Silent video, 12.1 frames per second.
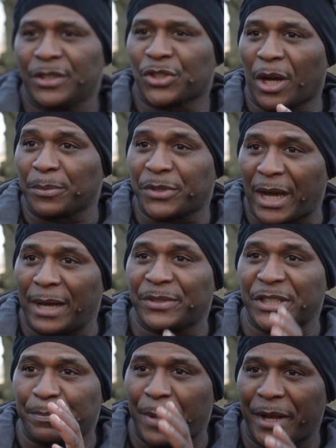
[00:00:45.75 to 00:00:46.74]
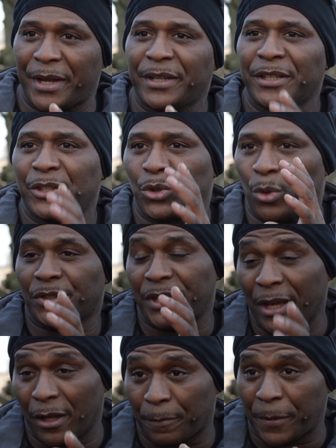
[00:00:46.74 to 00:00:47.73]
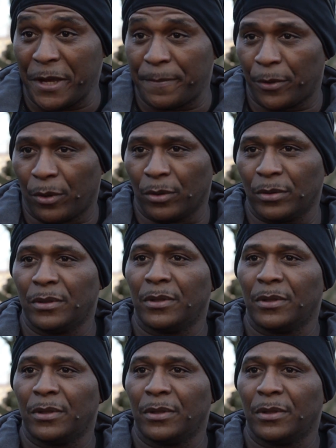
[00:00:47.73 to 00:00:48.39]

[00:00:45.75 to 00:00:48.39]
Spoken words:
sometimes it's better to tell people